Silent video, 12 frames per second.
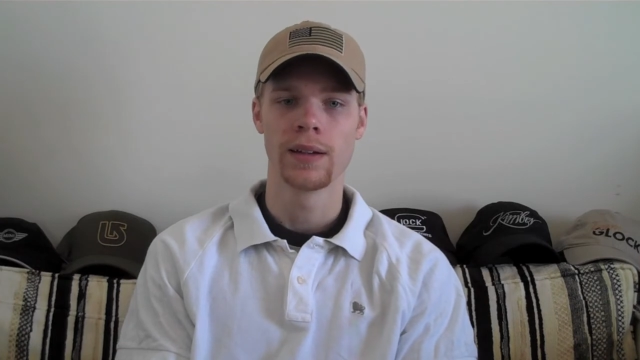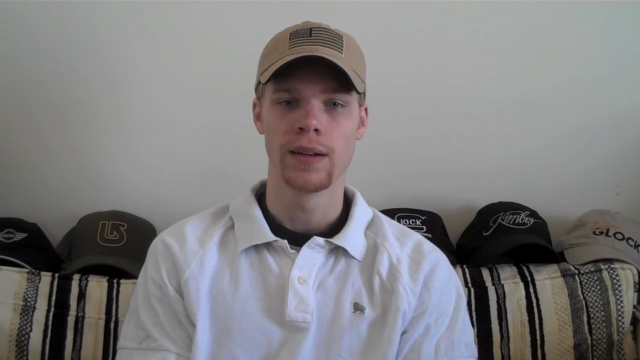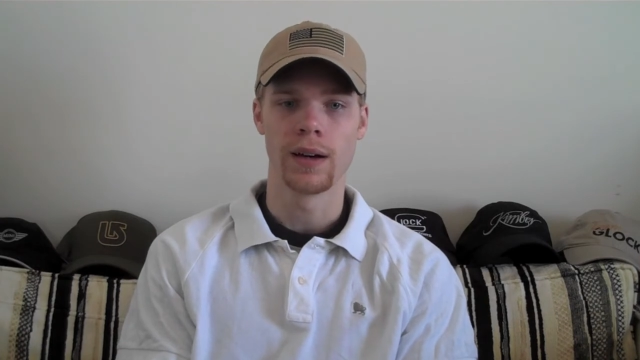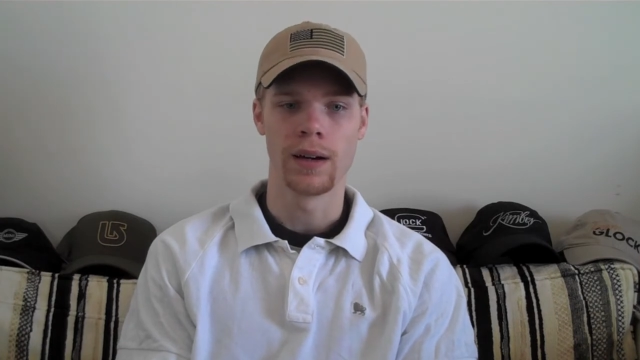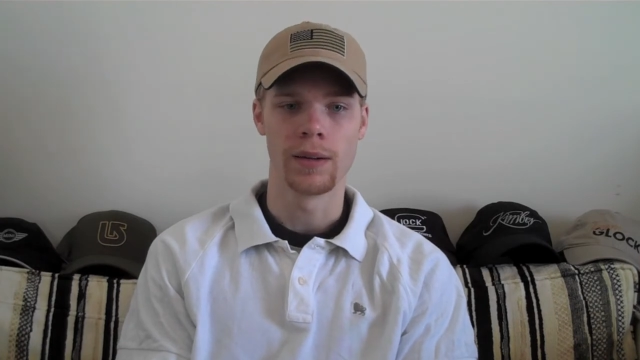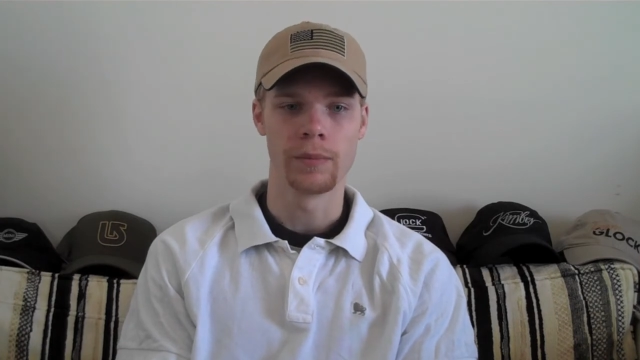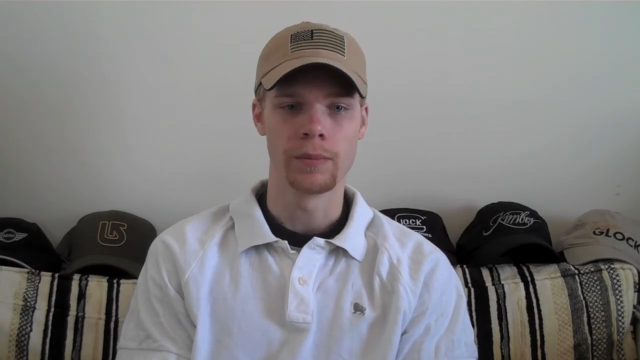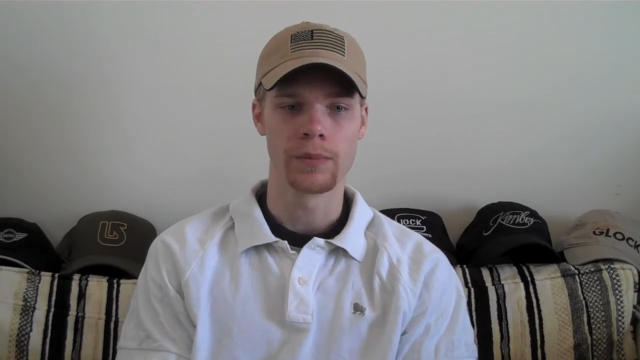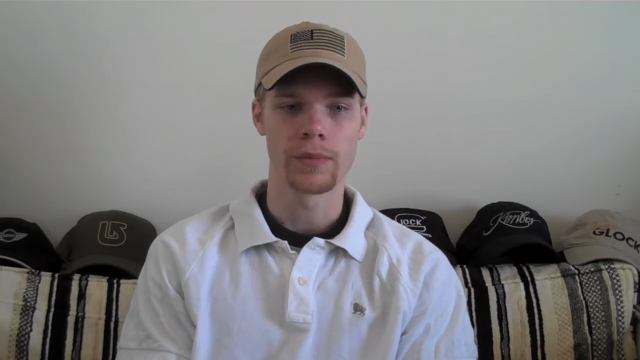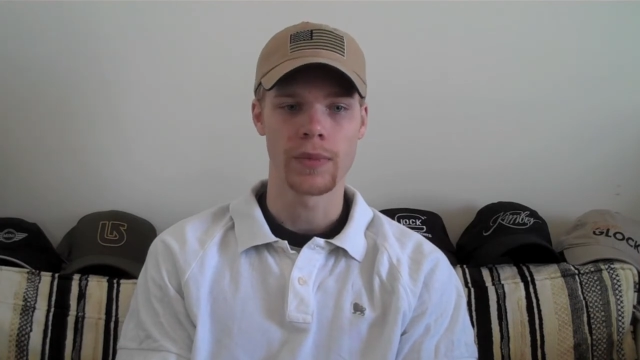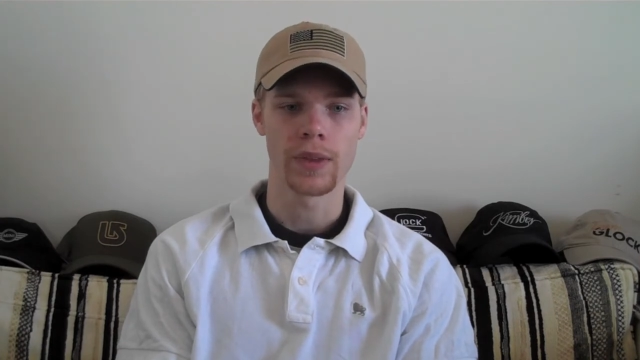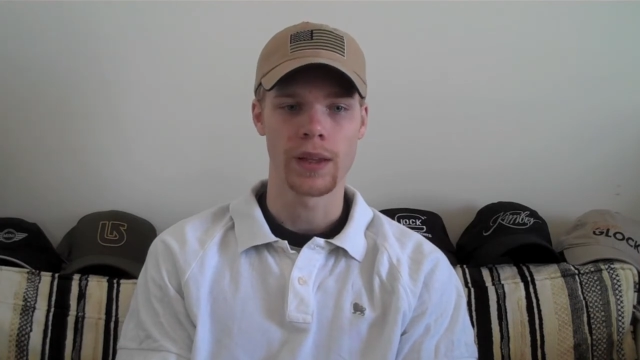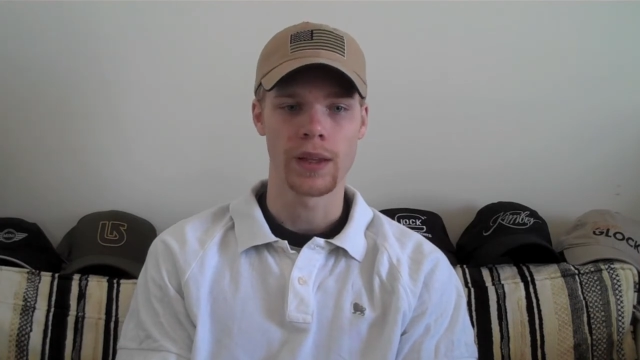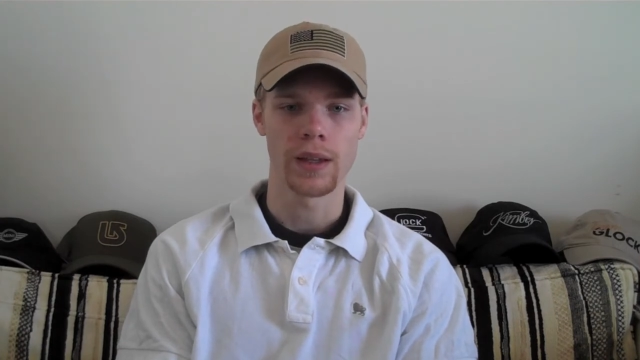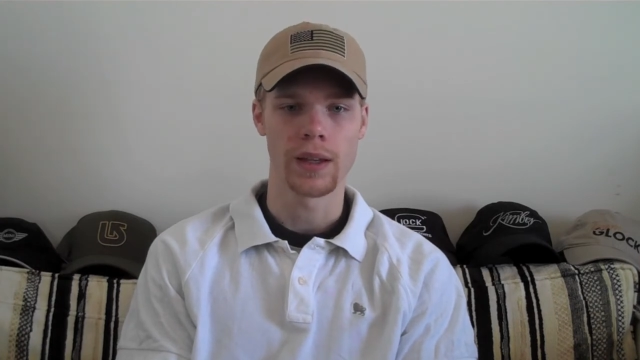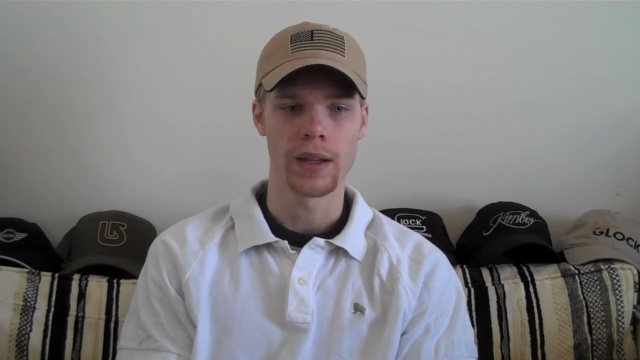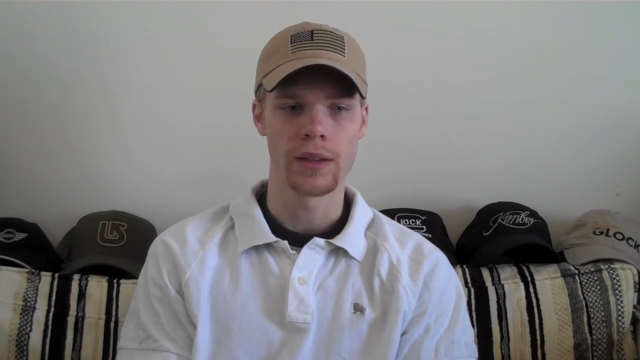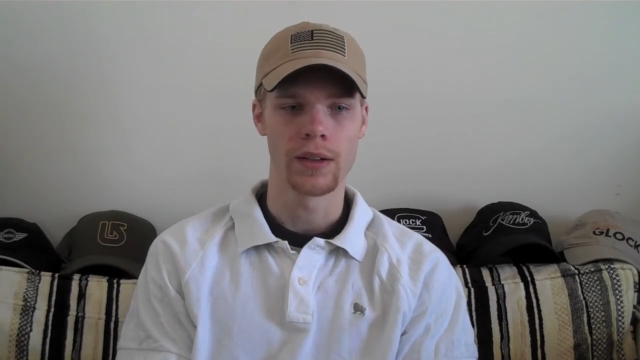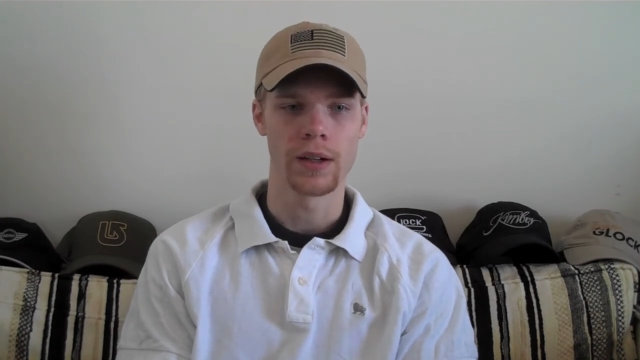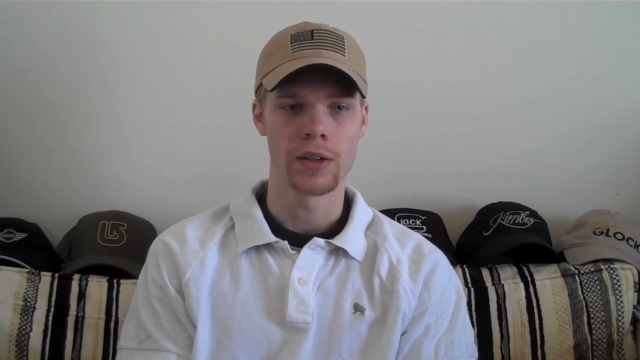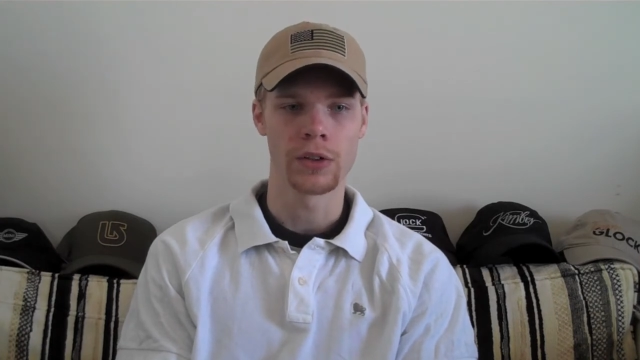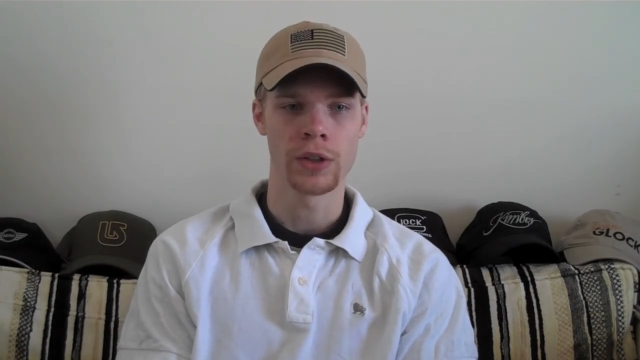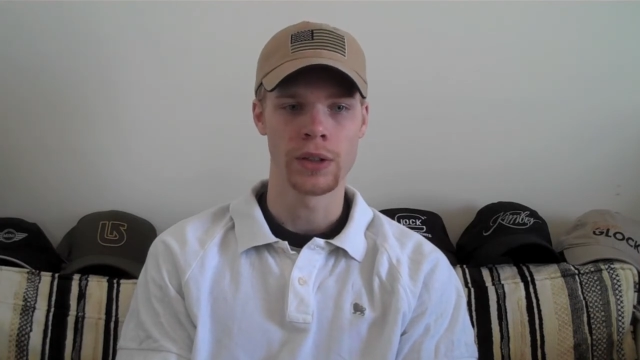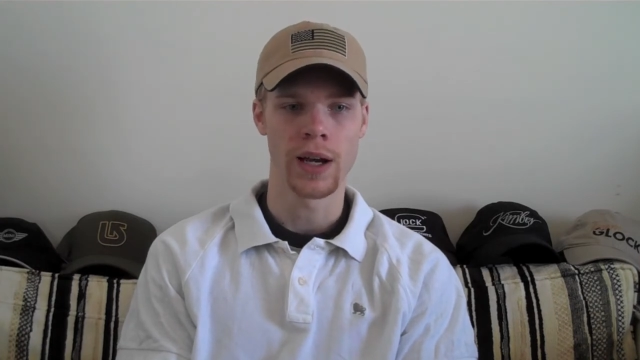um, and uh,
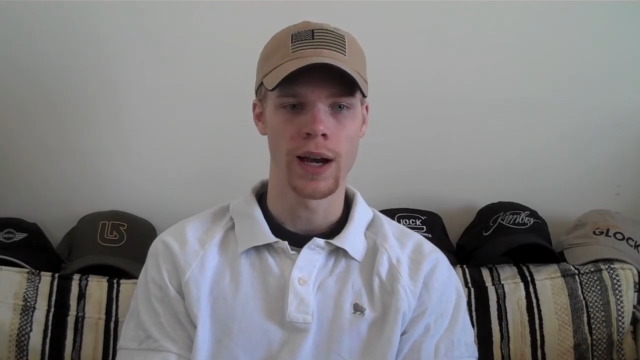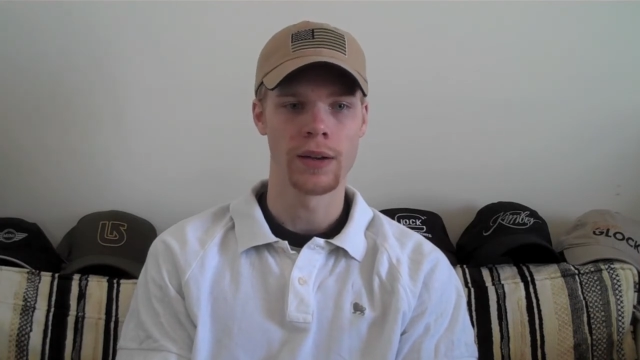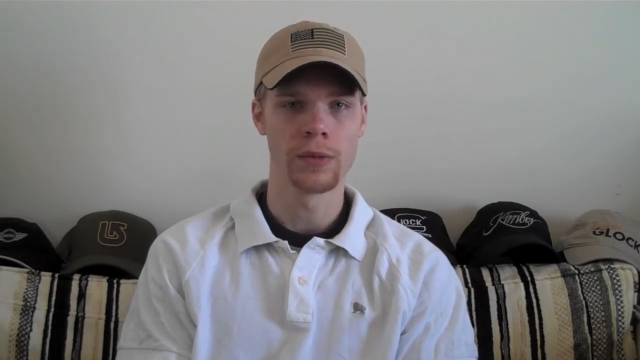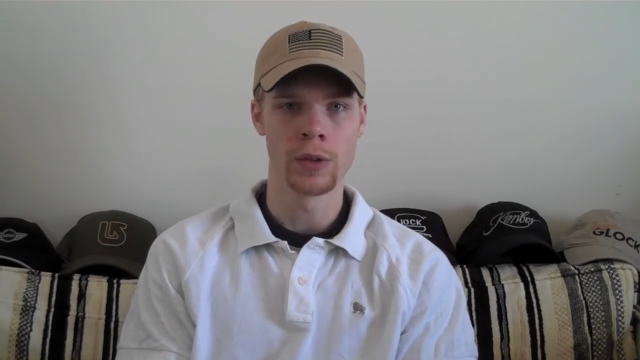good guy.